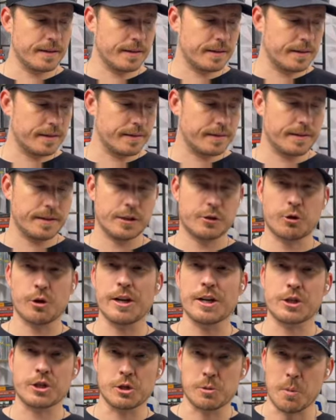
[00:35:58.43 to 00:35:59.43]
the
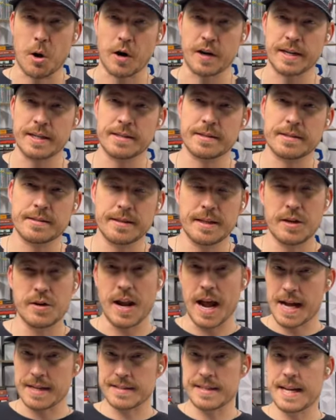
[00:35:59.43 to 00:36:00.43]
traditional markets,
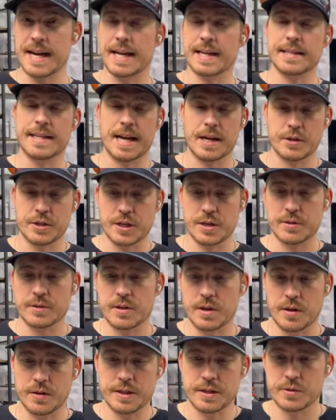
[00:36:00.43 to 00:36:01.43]
NASDAQ, Dow Jones,
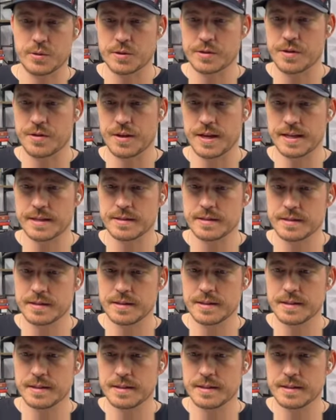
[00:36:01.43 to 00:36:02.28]
all these sorts of things.